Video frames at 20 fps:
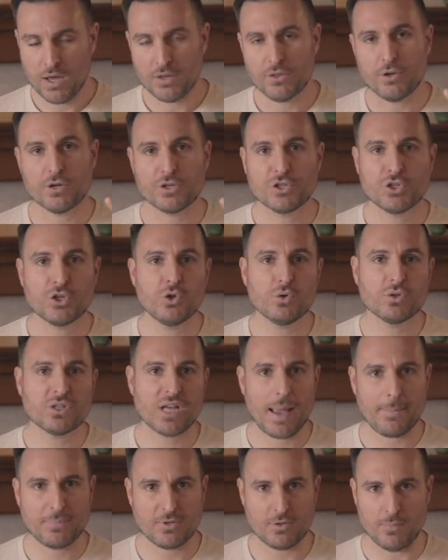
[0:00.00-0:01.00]
There are two
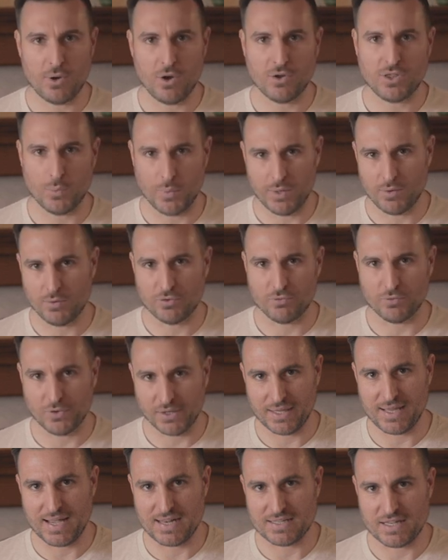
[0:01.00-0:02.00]
types of bone that we would
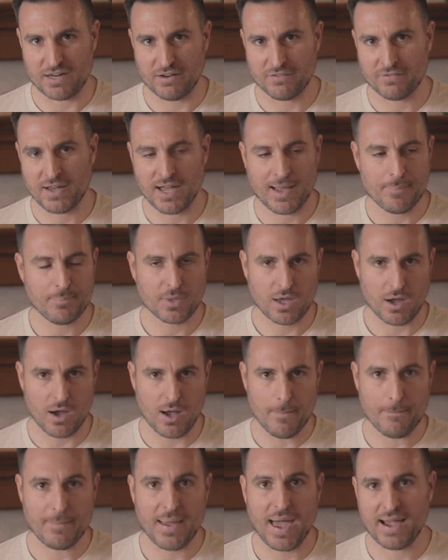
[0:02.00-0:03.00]
really identify,
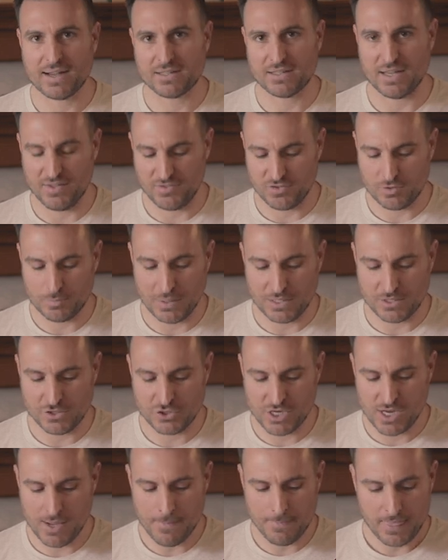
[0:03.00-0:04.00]
compact and
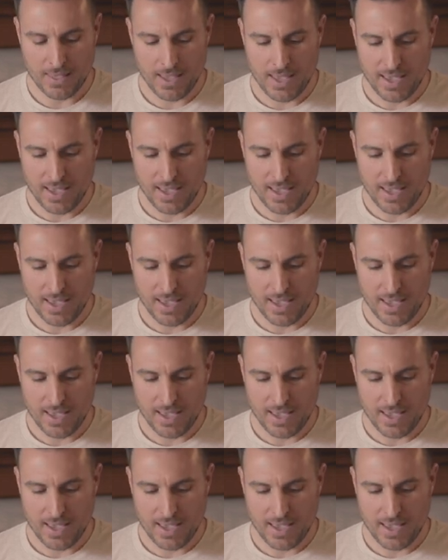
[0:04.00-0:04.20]
spongy.